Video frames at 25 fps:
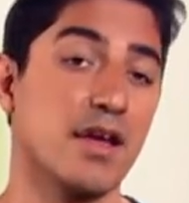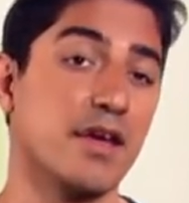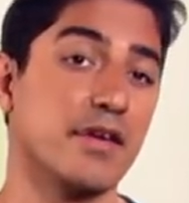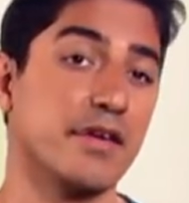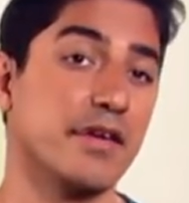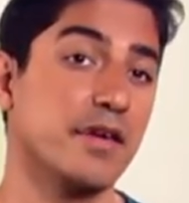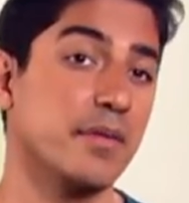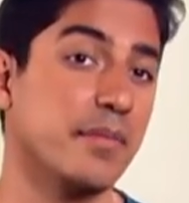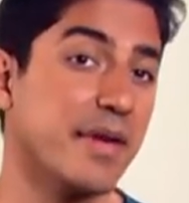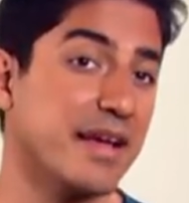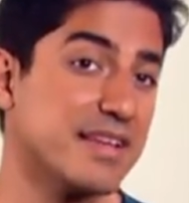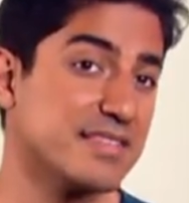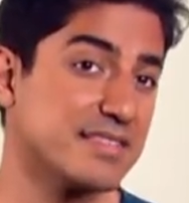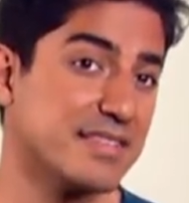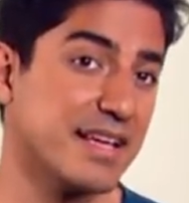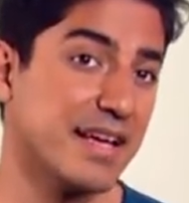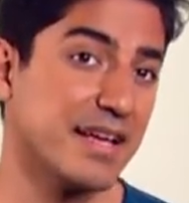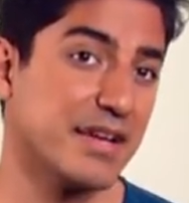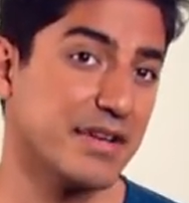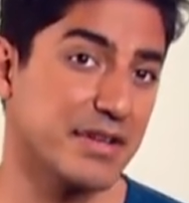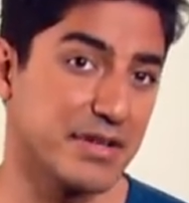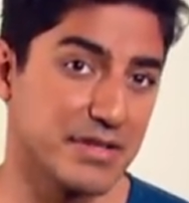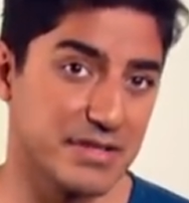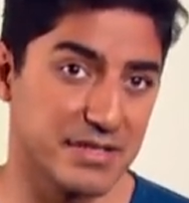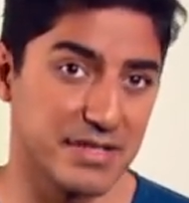You may say to
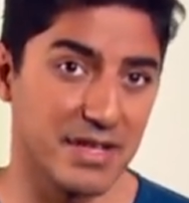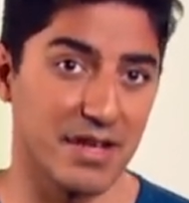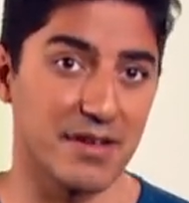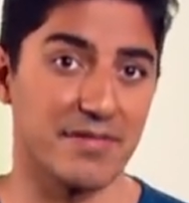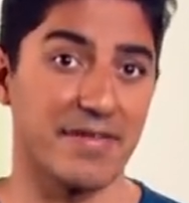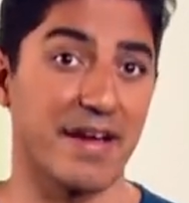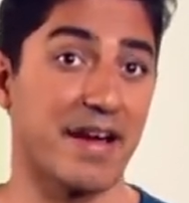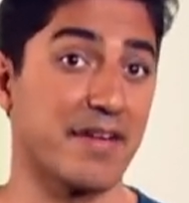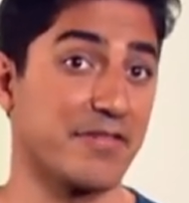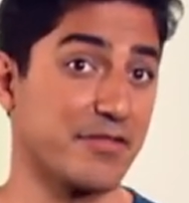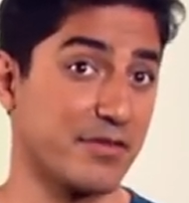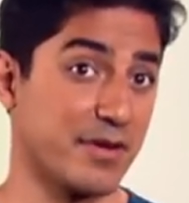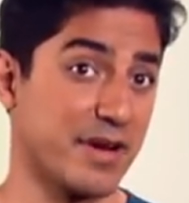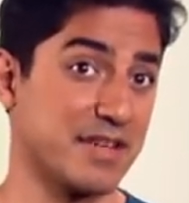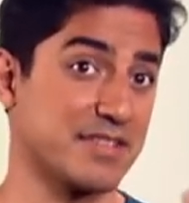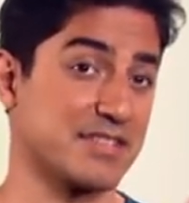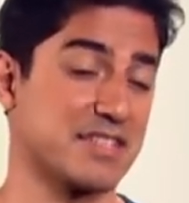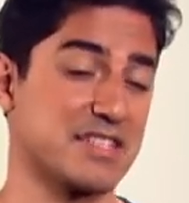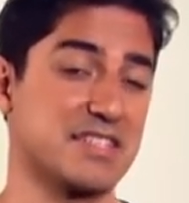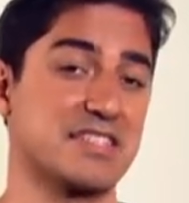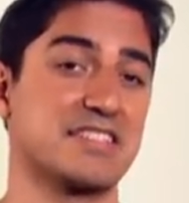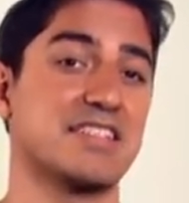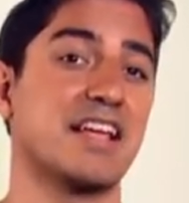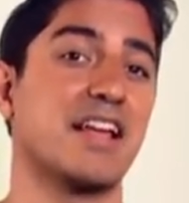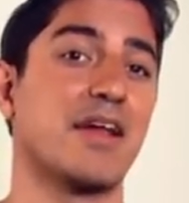yourself after I
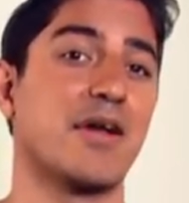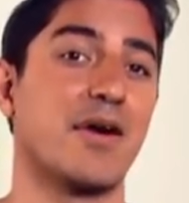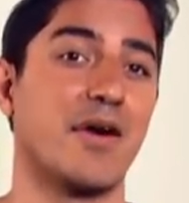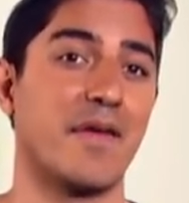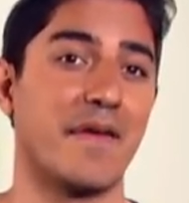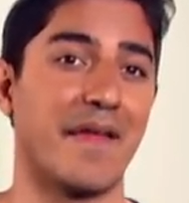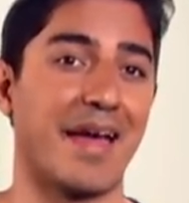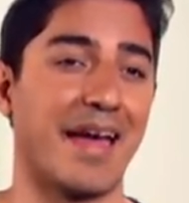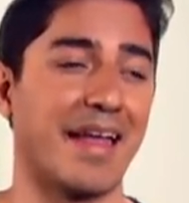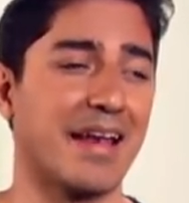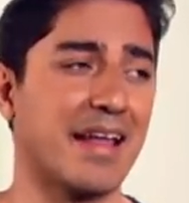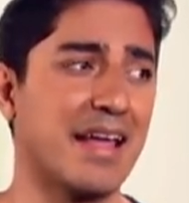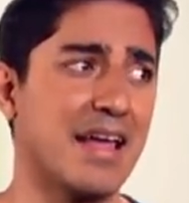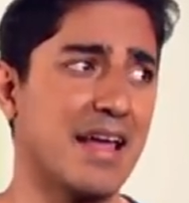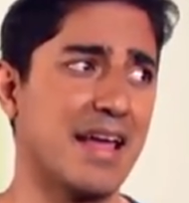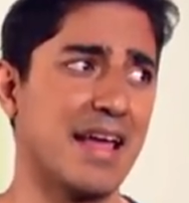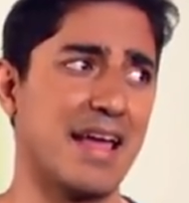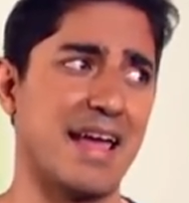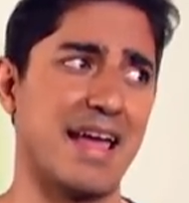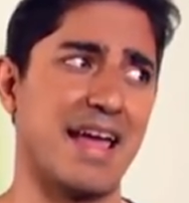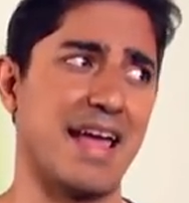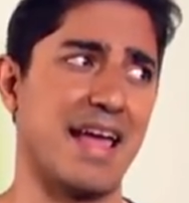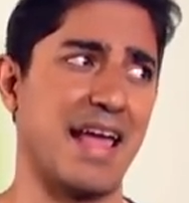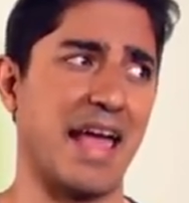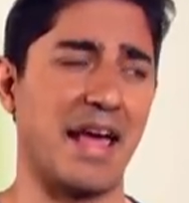just said all that,
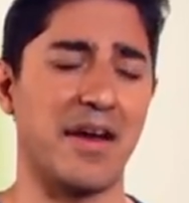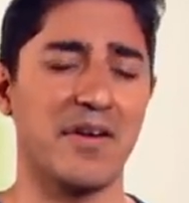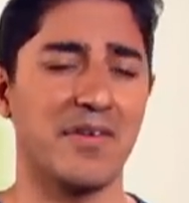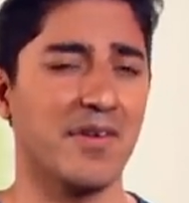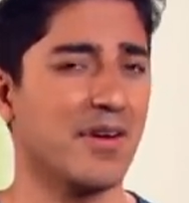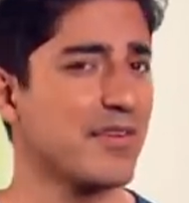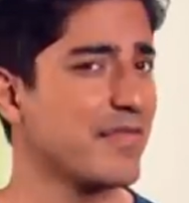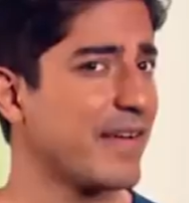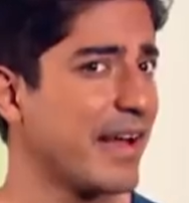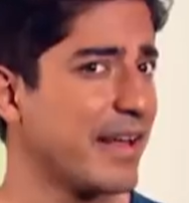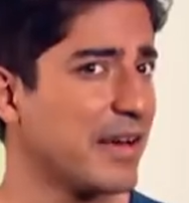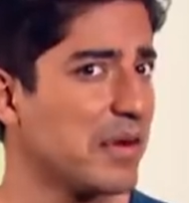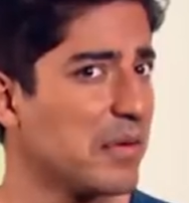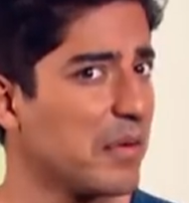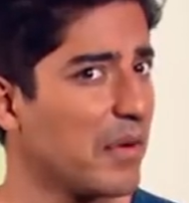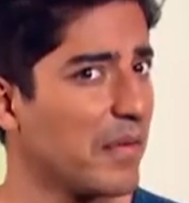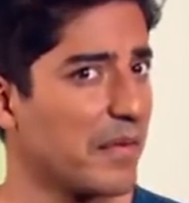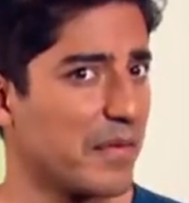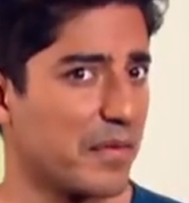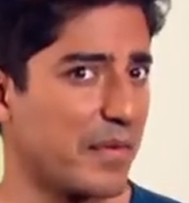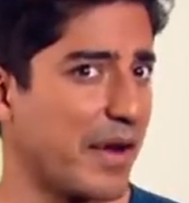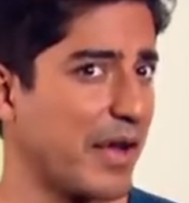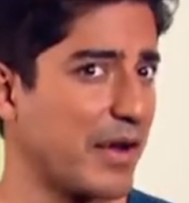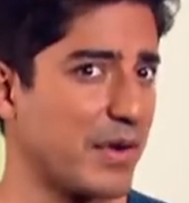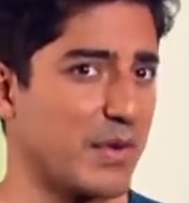hey, I don't know if I know all the
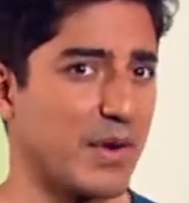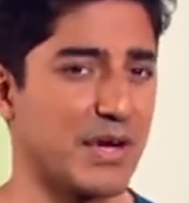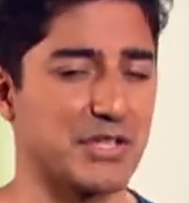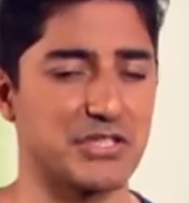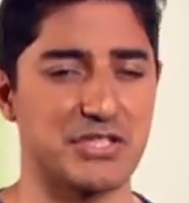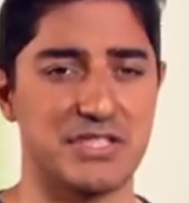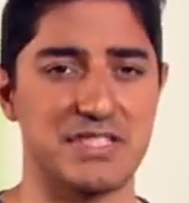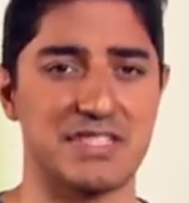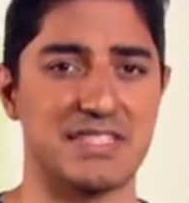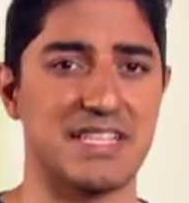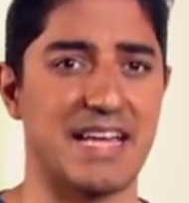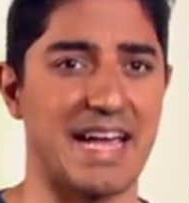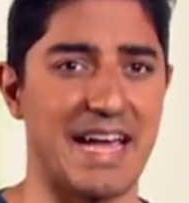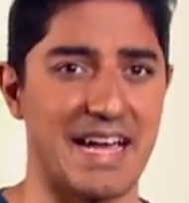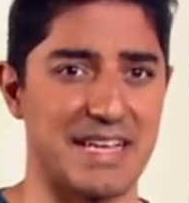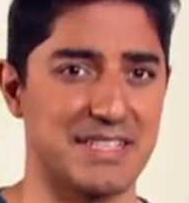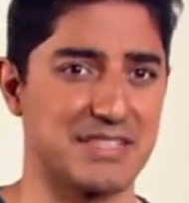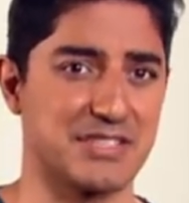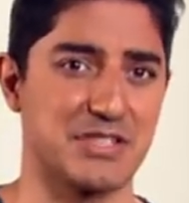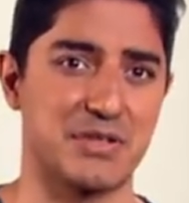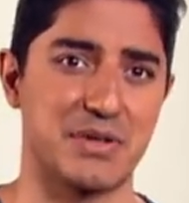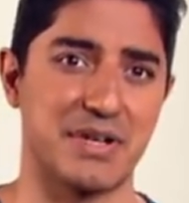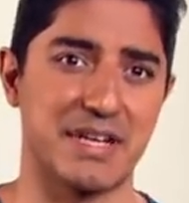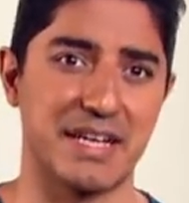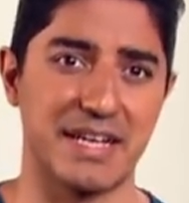right questions to ask
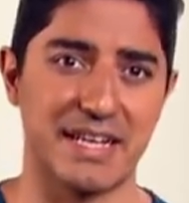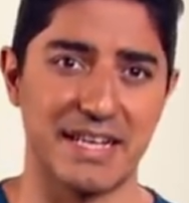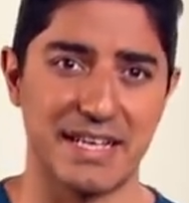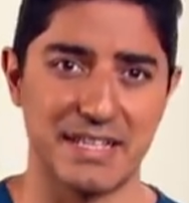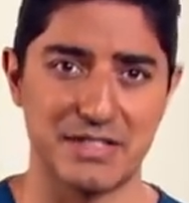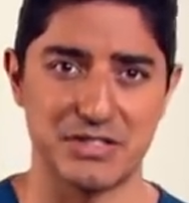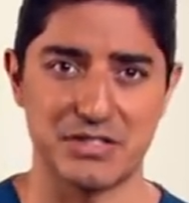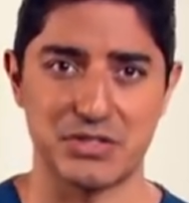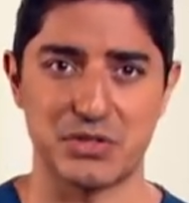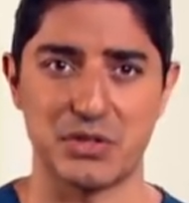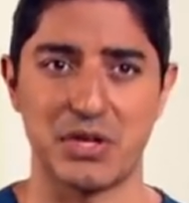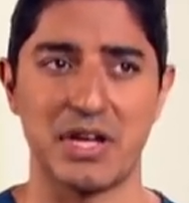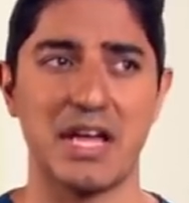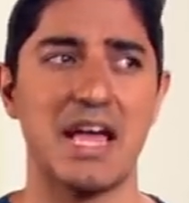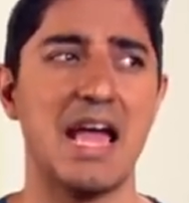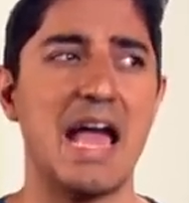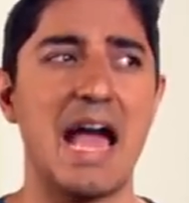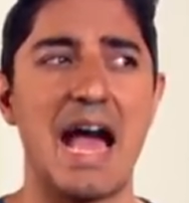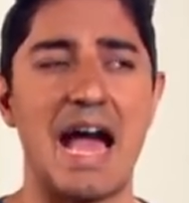during a history.